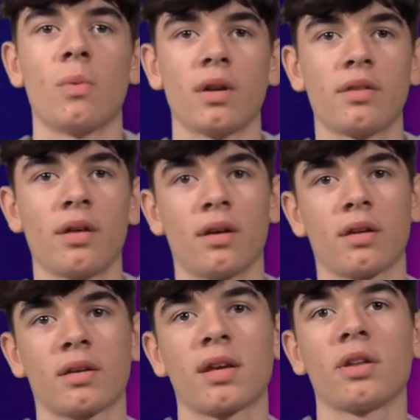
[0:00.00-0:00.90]
One of
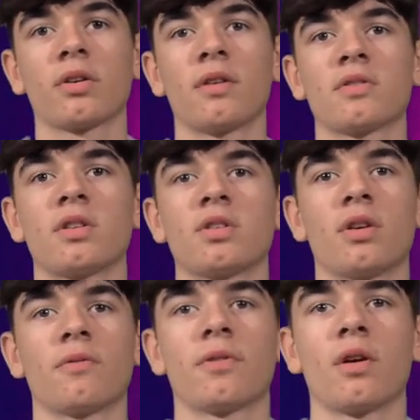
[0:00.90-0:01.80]
the killer gifts this
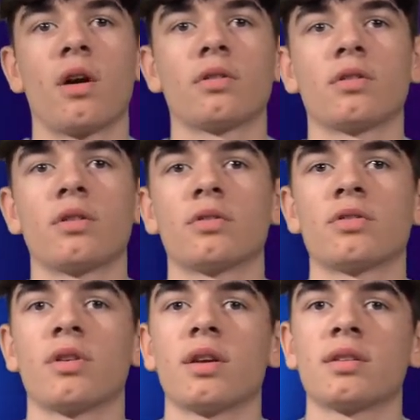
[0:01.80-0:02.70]
year for under your
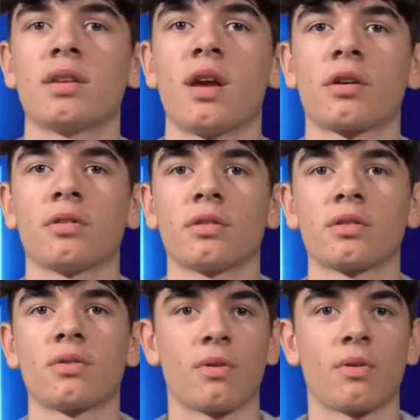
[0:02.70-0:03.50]
tree is the Oculus,